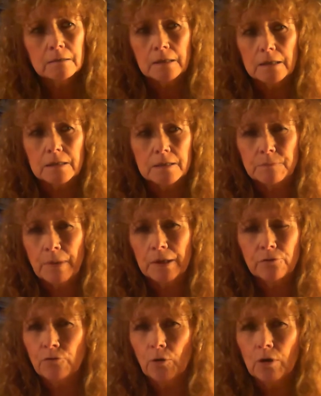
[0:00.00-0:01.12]
It's a
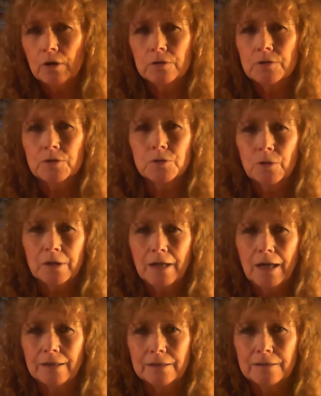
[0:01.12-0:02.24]
metaphorical story,
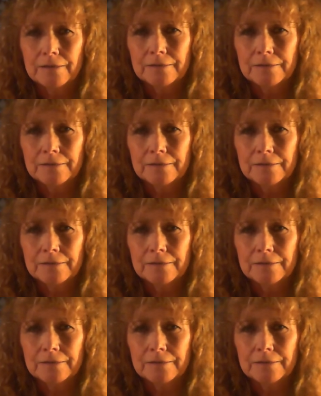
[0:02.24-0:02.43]
Kelly.